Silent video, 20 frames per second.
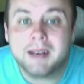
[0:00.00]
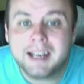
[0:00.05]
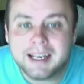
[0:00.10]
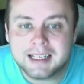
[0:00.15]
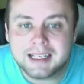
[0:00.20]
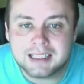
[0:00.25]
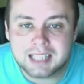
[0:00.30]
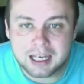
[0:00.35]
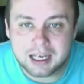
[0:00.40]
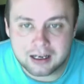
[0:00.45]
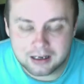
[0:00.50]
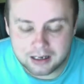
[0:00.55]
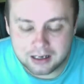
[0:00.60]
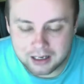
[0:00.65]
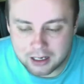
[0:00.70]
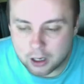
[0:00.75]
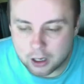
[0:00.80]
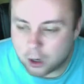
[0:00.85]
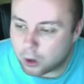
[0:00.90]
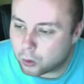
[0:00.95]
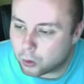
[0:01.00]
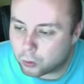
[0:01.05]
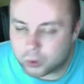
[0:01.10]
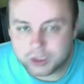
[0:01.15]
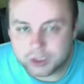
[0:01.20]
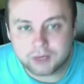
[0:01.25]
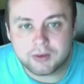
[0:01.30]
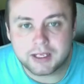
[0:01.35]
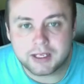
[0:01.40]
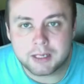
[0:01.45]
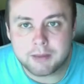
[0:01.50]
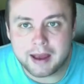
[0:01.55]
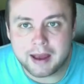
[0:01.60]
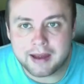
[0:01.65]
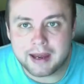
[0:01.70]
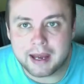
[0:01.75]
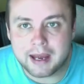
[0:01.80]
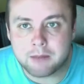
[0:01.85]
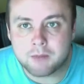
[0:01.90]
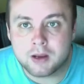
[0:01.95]
The new Mac Minis,
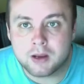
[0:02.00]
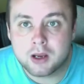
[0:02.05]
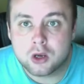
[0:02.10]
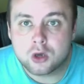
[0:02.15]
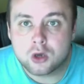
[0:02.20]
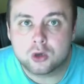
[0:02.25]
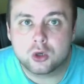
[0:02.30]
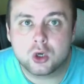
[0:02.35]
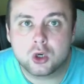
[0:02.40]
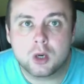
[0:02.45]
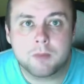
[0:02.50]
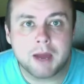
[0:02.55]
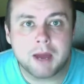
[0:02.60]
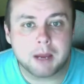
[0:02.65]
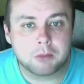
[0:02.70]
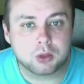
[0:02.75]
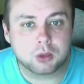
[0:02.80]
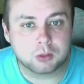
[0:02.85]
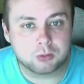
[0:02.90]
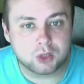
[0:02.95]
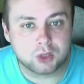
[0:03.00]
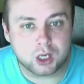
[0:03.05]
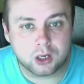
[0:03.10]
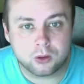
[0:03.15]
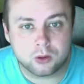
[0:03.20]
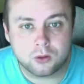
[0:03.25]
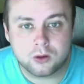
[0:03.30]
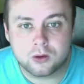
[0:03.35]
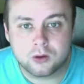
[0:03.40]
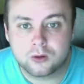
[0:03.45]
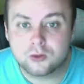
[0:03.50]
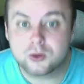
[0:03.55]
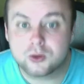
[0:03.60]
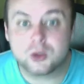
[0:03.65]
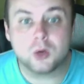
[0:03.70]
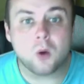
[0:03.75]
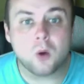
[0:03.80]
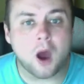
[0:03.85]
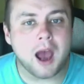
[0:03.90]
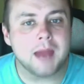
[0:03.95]
what do you think about them? The new
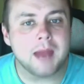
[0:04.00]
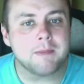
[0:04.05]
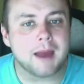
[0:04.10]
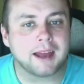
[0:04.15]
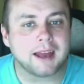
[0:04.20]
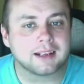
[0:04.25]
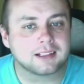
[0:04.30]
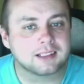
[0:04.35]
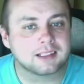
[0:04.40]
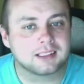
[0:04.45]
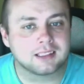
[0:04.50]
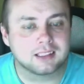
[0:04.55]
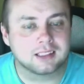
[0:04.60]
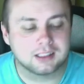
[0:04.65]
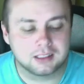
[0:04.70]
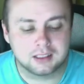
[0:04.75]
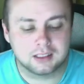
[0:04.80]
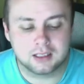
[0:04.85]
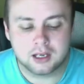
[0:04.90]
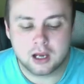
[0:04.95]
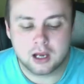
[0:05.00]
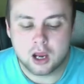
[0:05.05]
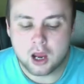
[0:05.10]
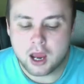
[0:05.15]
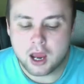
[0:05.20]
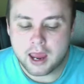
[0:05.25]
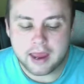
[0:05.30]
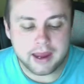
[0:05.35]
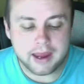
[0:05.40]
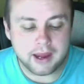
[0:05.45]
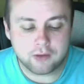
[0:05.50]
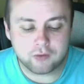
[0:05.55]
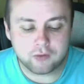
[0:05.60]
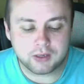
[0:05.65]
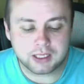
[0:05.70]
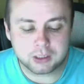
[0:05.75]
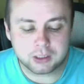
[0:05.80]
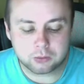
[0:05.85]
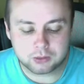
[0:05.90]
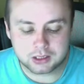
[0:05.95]
MacBook Pro, the new Imacs.
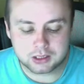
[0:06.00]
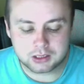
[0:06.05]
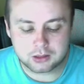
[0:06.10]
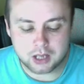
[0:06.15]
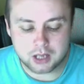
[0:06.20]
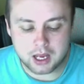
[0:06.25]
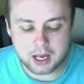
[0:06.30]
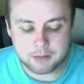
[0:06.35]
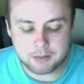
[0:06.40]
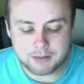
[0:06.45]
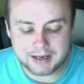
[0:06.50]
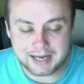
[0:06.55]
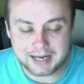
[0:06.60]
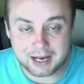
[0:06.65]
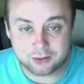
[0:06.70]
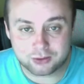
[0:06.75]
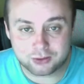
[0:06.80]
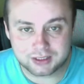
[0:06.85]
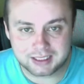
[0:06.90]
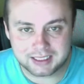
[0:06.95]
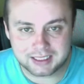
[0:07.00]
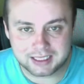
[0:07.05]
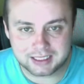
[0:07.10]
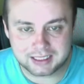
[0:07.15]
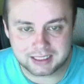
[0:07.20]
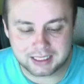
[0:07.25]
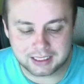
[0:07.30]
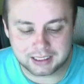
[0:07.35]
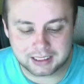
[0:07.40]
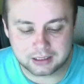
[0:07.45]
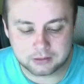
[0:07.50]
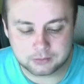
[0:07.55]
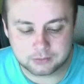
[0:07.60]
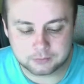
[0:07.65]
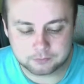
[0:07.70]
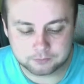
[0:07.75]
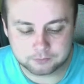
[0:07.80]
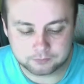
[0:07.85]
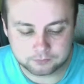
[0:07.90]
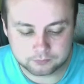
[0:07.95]
Everything was
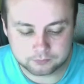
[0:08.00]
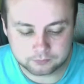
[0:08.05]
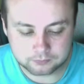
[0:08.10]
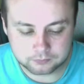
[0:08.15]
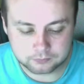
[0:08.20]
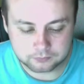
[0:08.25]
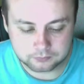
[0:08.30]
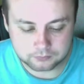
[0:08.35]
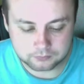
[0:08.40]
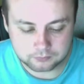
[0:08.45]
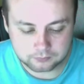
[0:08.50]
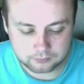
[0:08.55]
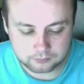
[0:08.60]
announced yesterday.